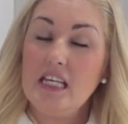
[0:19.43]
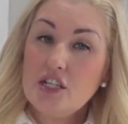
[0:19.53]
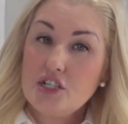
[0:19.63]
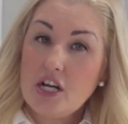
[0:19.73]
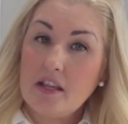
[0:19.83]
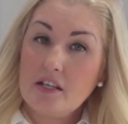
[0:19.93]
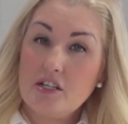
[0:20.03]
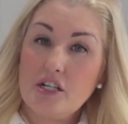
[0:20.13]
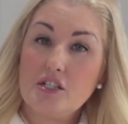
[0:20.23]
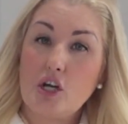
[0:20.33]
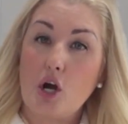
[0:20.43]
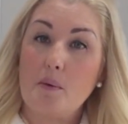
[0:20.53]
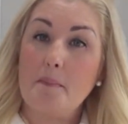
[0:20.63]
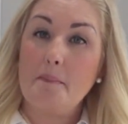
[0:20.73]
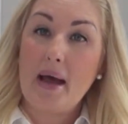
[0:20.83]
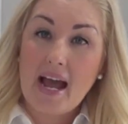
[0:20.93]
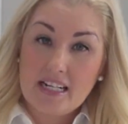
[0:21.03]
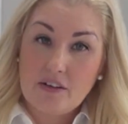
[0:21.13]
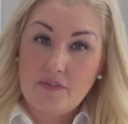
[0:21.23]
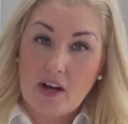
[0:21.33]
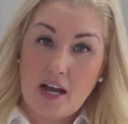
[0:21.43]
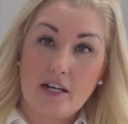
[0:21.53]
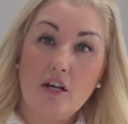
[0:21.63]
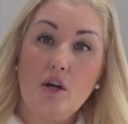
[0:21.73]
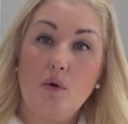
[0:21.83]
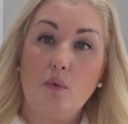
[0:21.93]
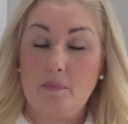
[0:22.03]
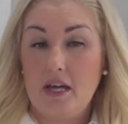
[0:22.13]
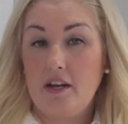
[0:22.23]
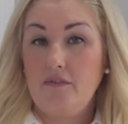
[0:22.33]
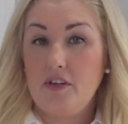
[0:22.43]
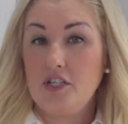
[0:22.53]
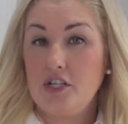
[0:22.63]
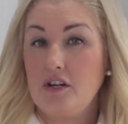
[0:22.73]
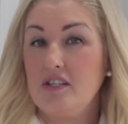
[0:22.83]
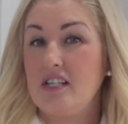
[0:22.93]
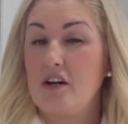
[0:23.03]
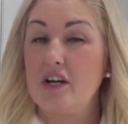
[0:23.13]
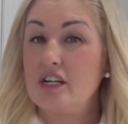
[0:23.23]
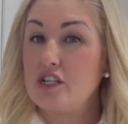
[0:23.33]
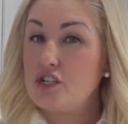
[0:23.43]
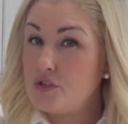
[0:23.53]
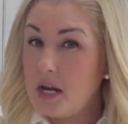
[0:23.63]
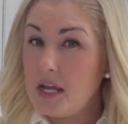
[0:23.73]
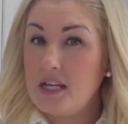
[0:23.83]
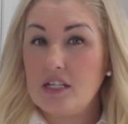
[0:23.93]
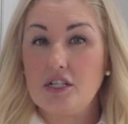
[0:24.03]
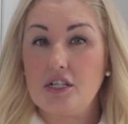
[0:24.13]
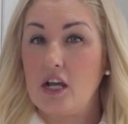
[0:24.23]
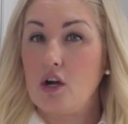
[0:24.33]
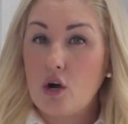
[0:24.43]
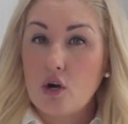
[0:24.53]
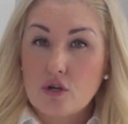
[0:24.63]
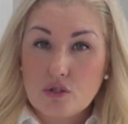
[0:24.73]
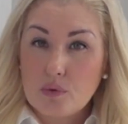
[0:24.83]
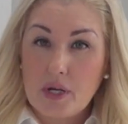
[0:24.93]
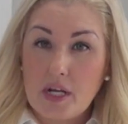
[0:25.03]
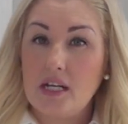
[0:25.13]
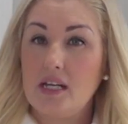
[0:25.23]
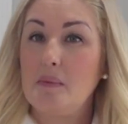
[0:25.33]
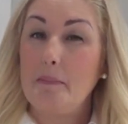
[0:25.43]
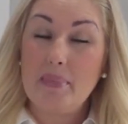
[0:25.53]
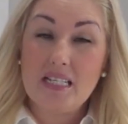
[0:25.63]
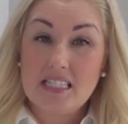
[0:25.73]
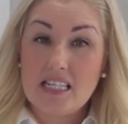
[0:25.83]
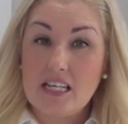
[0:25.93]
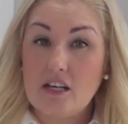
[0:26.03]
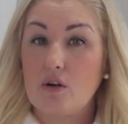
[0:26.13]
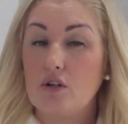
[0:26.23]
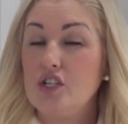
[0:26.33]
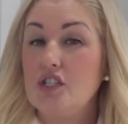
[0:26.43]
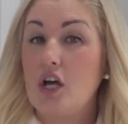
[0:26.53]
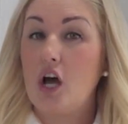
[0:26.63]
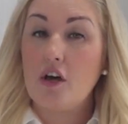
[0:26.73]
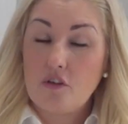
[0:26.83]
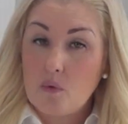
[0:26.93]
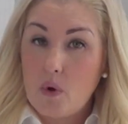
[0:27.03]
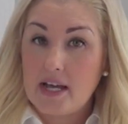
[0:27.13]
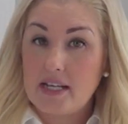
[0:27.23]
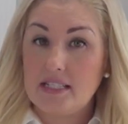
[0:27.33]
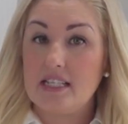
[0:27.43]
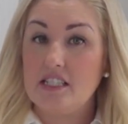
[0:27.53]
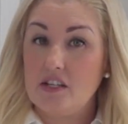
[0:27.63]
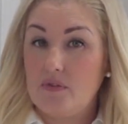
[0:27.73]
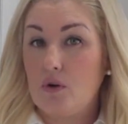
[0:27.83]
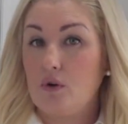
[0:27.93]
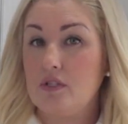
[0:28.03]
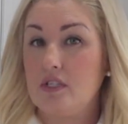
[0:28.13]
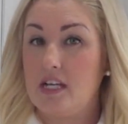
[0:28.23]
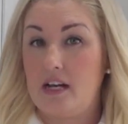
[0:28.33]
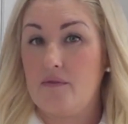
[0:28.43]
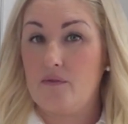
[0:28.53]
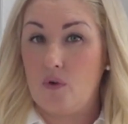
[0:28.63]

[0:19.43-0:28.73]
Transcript: these challenges are magnified with beneficiaries that are estranged, incarcerated, missing, or just otherwise difficult to get